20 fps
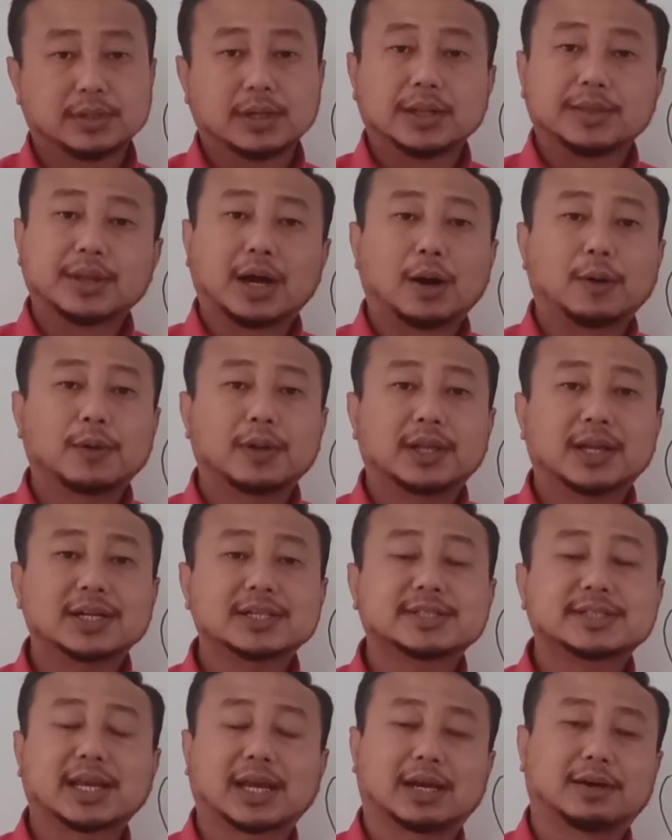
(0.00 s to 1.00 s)
Now let
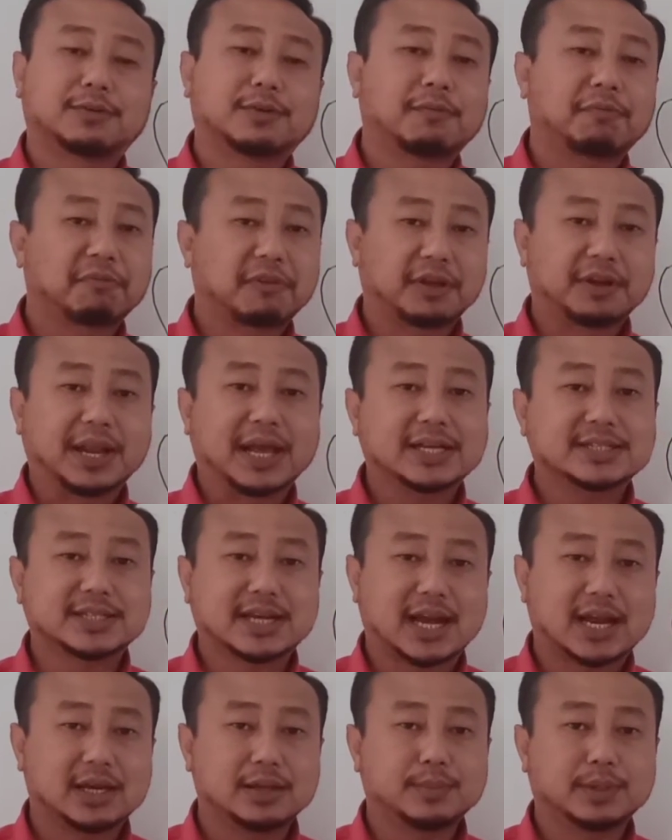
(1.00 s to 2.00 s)
us take up the next
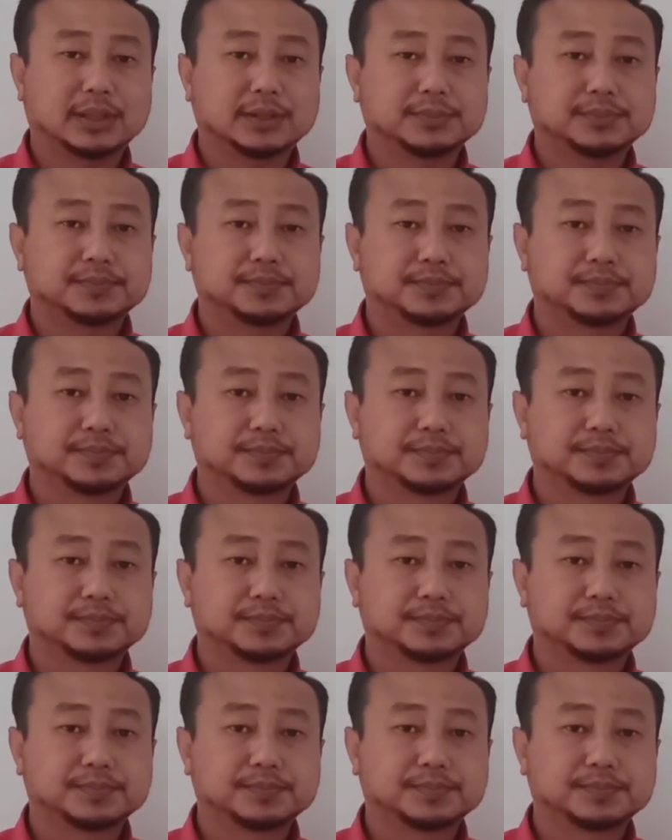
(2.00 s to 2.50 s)
animal.